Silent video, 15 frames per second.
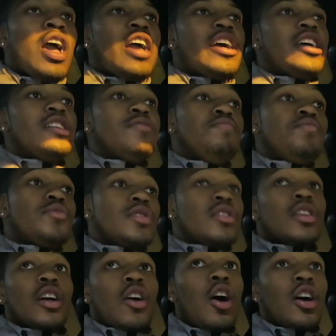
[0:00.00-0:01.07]
And
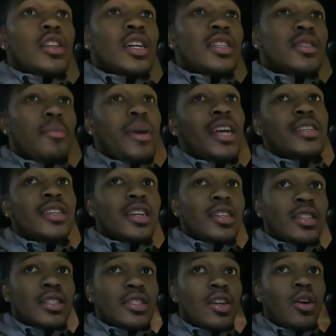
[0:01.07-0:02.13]
the car does amazing
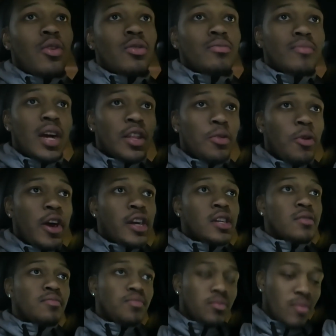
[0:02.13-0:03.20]
in the snow, by the way.
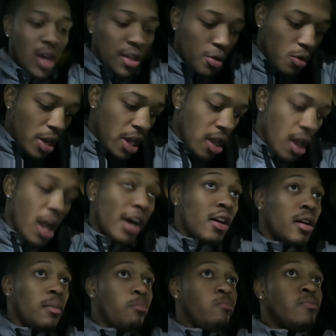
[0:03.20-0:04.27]
By the way,
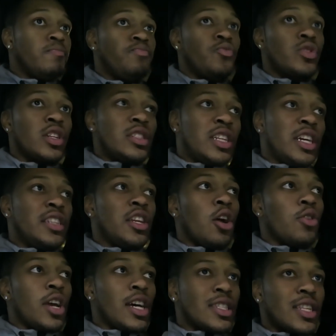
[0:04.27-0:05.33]
um, did
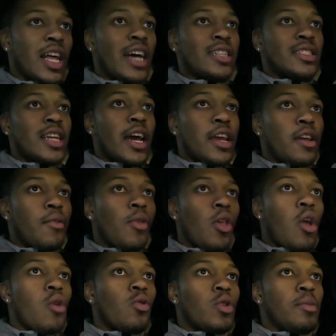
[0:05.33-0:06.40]
donuts last night.
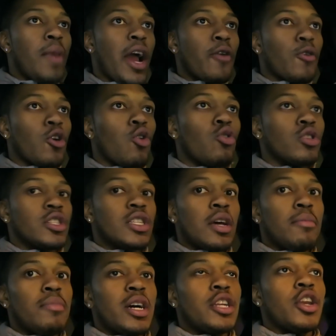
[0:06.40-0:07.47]
We might record
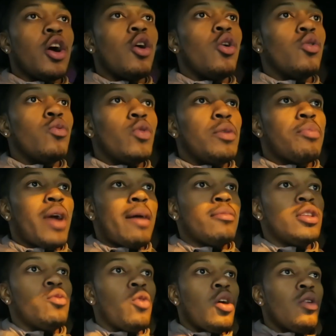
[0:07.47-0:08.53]
some, but no, we
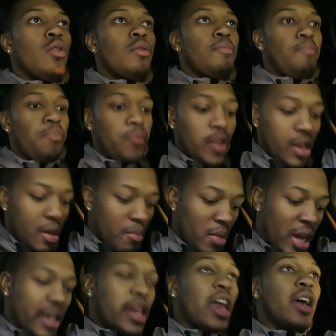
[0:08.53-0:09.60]
probably won't.
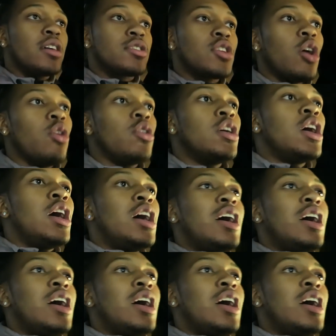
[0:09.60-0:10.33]
But yeah, so